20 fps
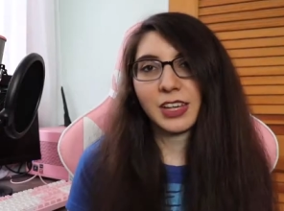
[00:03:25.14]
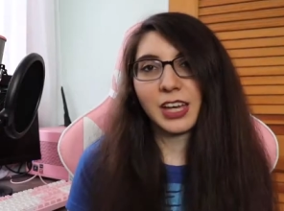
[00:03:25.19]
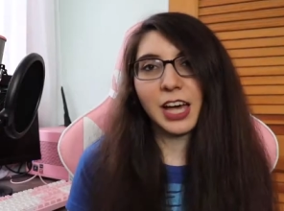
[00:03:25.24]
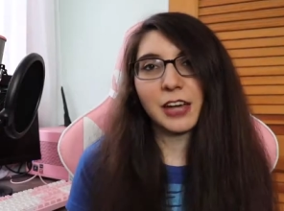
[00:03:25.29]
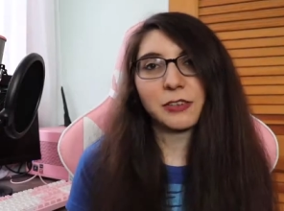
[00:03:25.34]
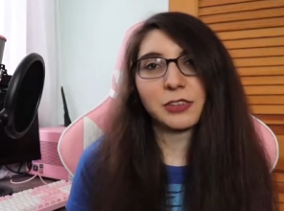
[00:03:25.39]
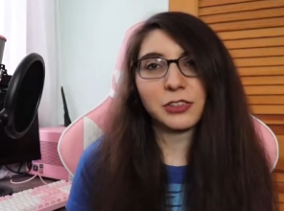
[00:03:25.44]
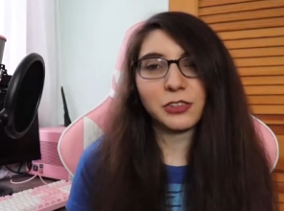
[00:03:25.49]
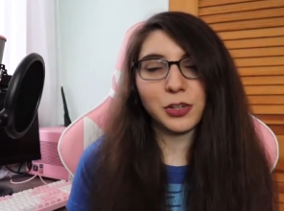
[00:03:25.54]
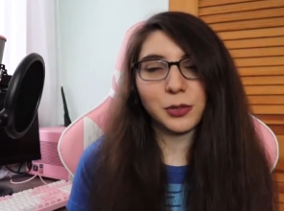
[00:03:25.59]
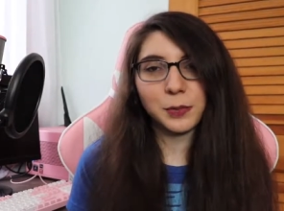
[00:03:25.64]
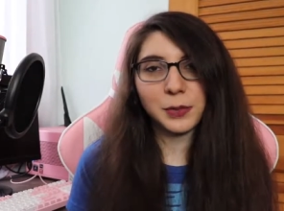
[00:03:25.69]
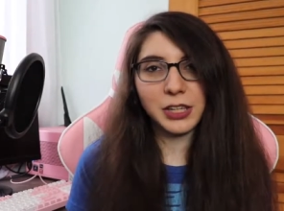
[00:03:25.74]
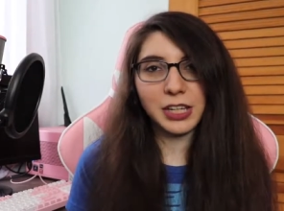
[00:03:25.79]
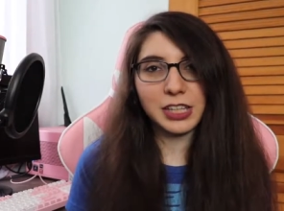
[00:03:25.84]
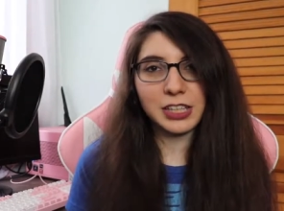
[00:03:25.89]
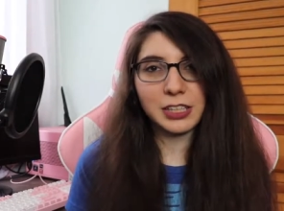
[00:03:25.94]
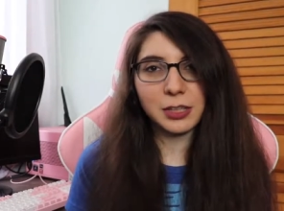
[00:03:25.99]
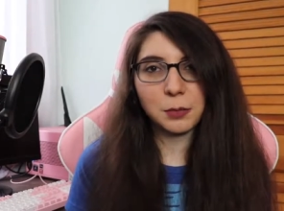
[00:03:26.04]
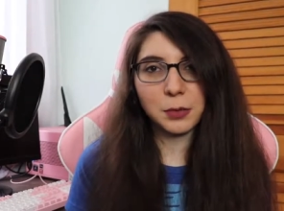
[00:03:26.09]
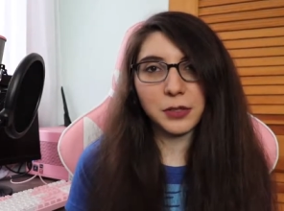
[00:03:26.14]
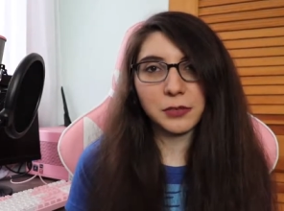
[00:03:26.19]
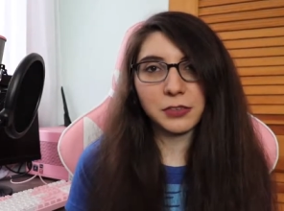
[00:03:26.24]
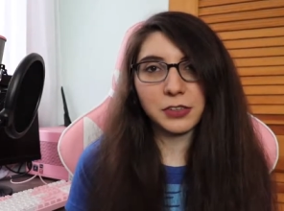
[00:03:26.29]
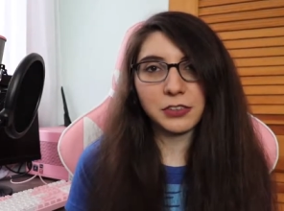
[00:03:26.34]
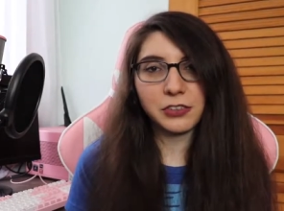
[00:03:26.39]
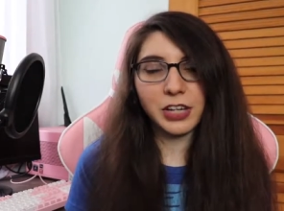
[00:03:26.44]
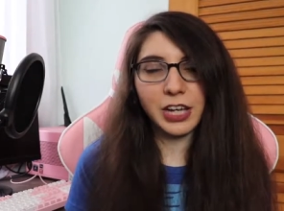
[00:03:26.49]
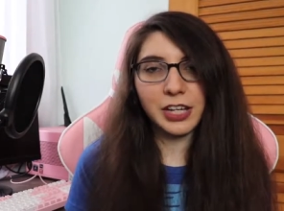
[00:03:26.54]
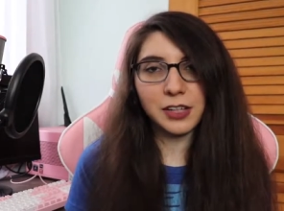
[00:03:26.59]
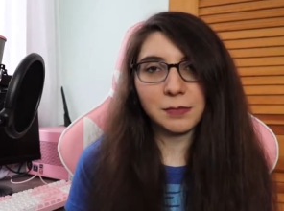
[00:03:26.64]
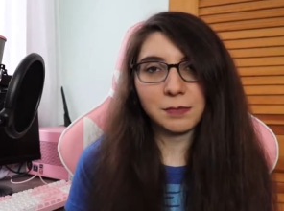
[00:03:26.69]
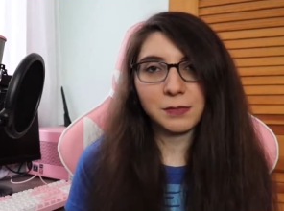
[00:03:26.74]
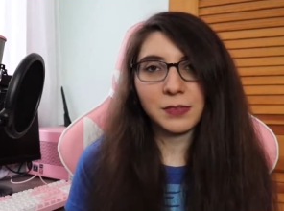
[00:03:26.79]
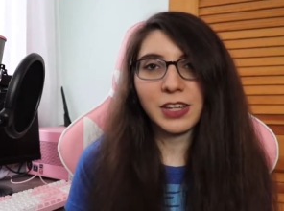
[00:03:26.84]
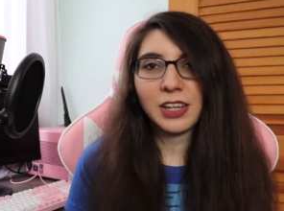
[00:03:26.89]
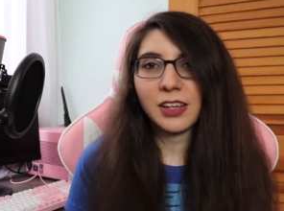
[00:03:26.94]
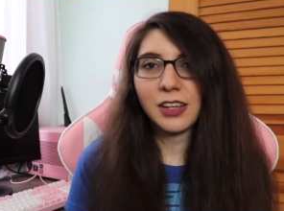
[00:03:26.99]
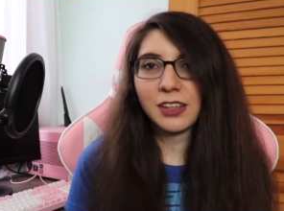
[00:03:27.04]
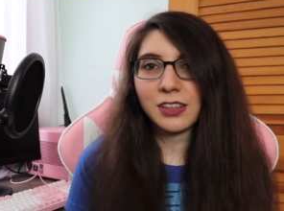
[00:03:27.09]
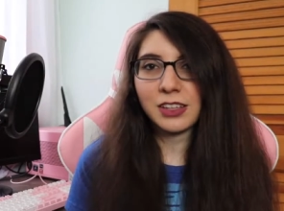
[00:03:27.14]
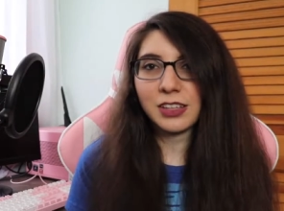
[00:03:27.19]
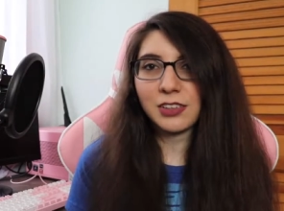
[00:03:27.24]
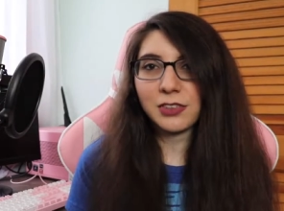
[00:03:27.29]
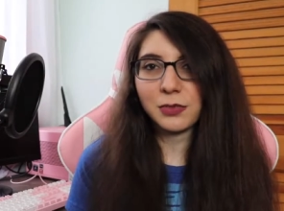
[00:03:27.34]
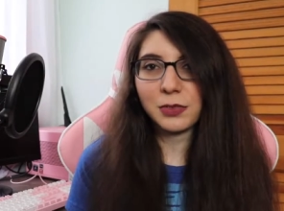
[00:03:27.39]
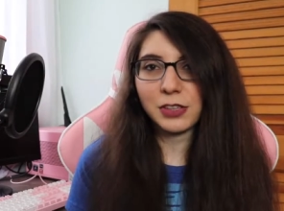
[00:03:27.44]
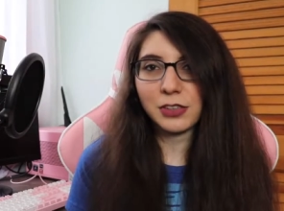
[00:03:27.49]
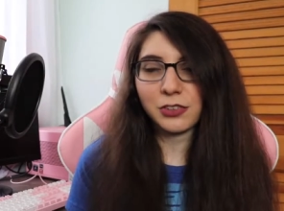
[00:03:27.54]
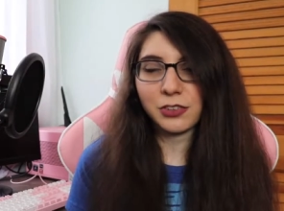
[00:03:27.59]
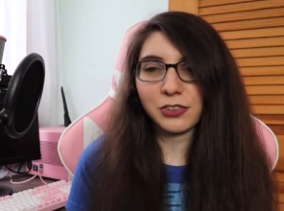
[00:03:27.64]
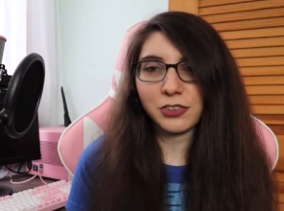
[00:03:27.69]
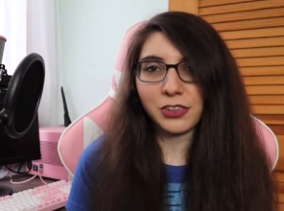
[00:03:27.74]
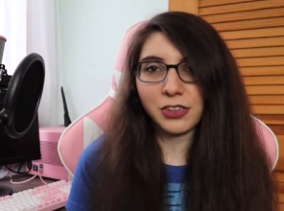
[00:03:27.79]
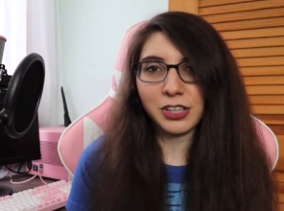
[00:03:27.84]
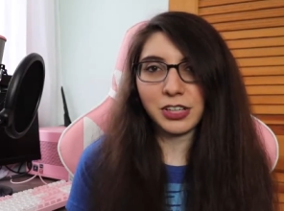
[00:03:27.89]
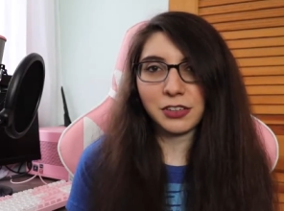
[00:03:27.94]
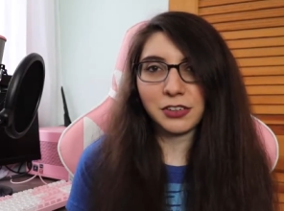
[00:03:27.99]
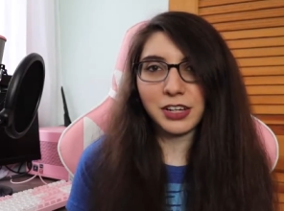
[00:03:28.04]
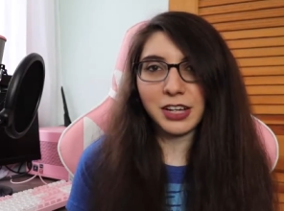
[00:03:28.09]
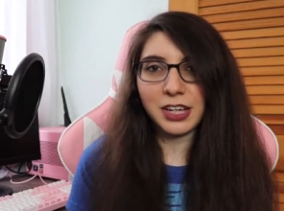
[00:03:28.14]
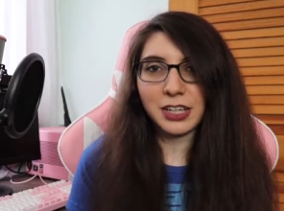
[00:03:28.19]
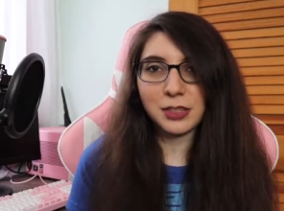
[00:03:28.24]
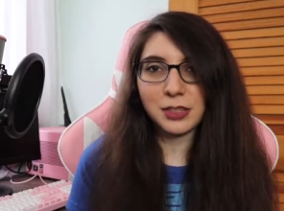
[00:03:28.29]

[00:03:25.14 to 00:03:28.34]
Having trouble getting the perfect shot? These features are here to